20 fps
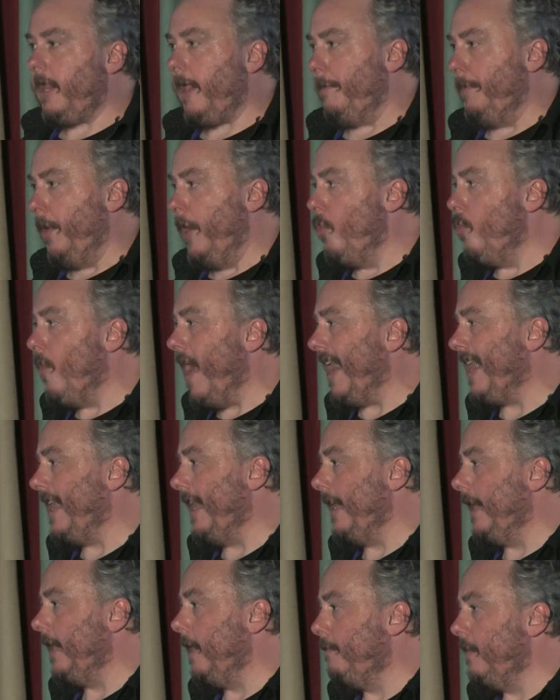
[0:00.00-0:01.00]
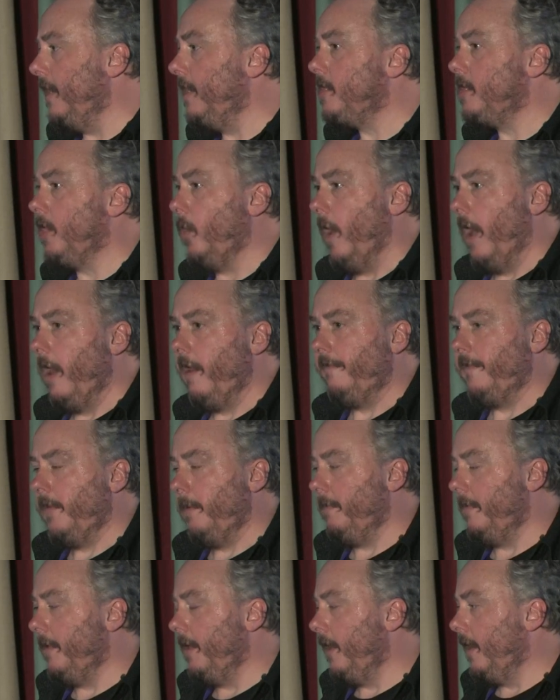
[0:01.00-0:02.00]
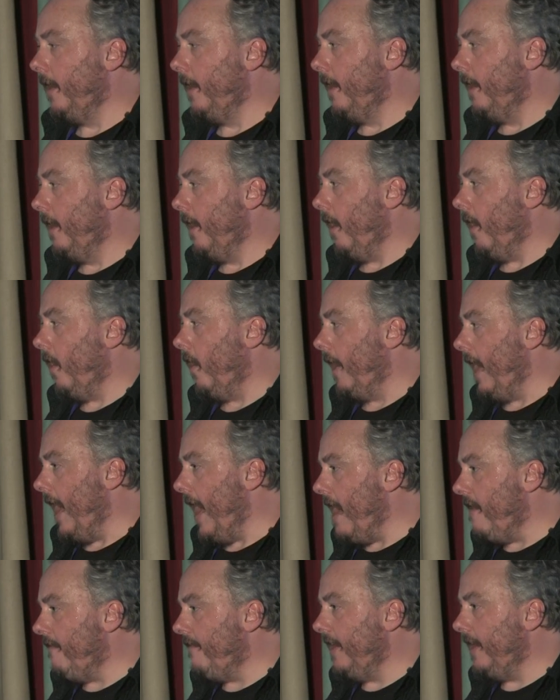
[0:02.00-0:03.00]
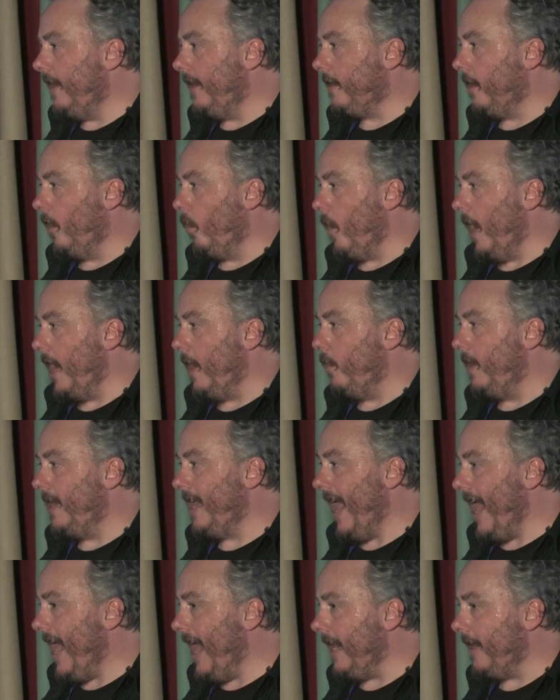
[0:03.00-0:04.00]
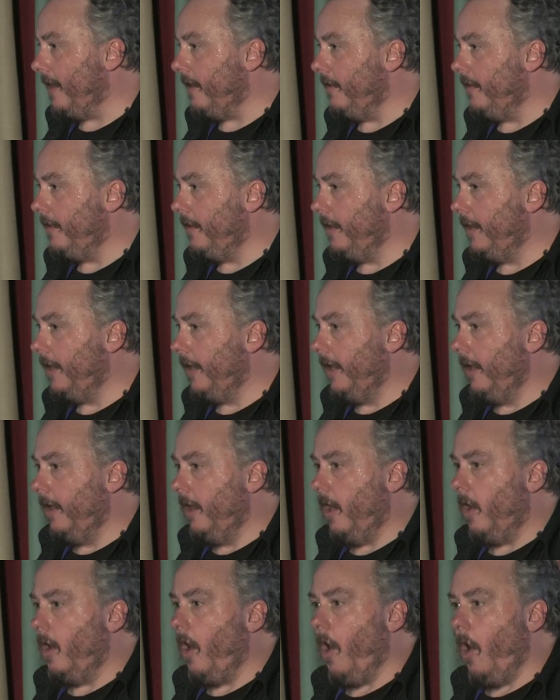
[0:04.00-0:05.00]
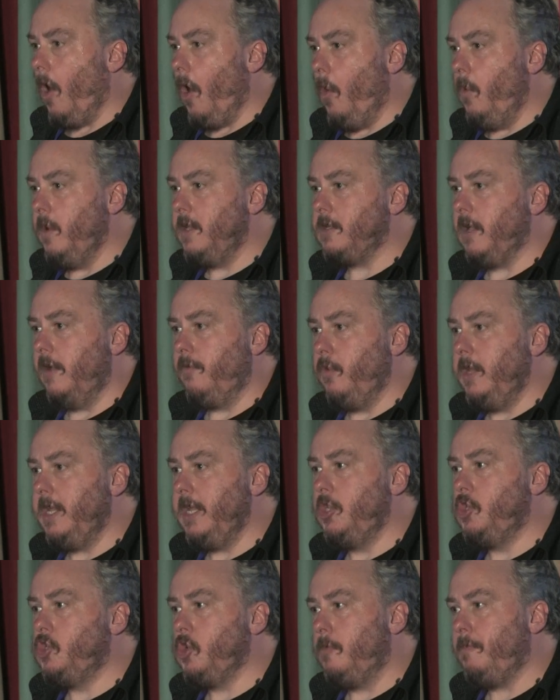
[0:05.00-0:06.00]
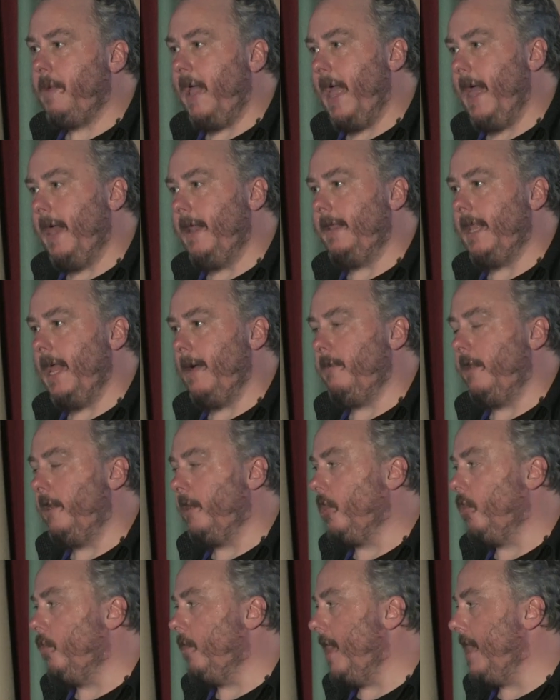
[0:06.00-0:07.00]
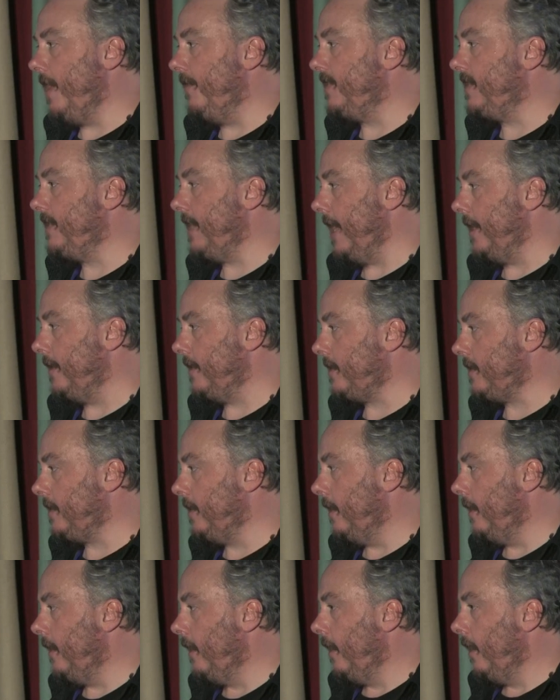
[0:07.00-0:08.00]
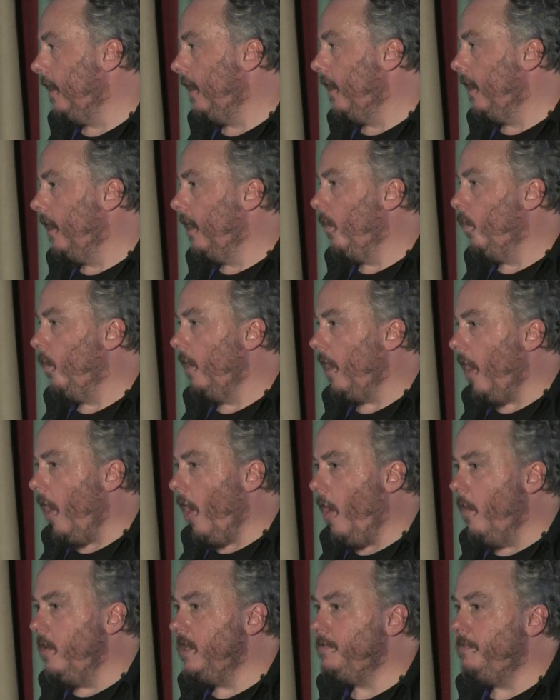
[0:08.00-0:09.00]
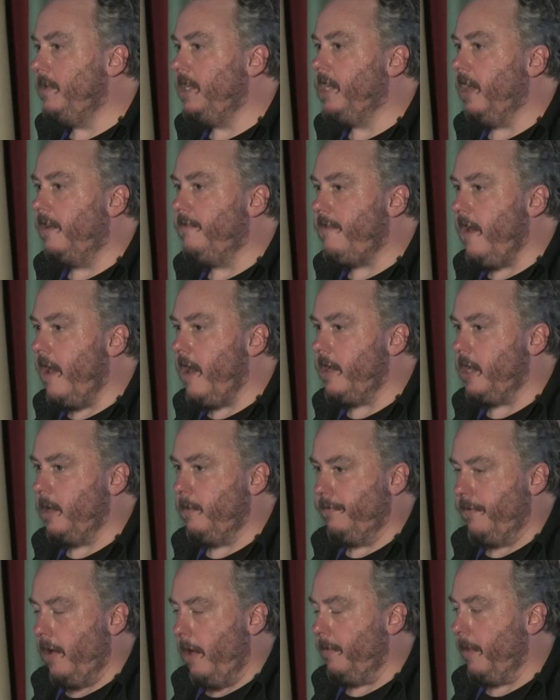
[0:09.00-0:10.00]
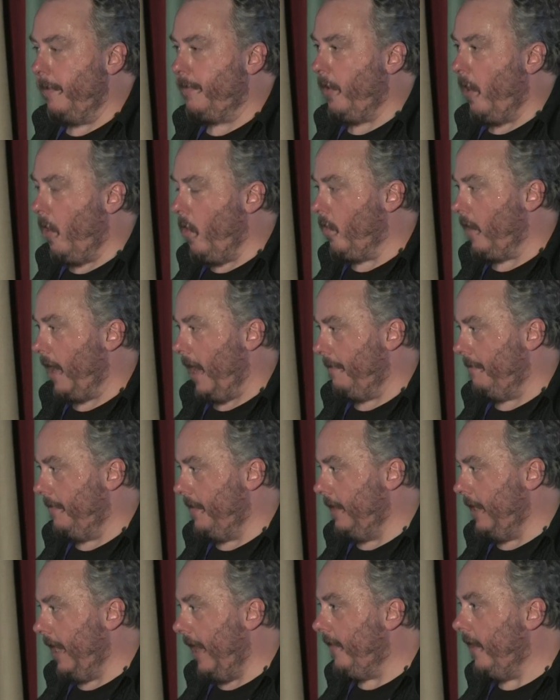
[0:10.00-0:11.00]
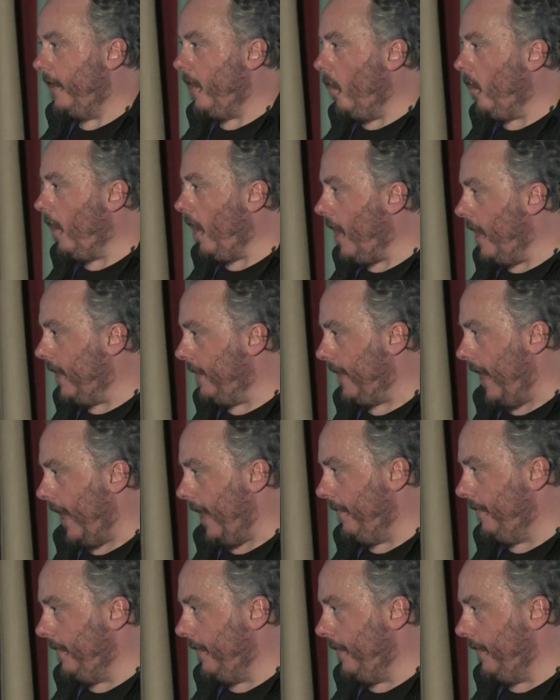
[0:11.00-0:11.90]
by rattling the bisto out of them on every little way we can. Always, if we can jump ahead of them in a creative sense, we'll always be diverting them from the program. And they don't like that.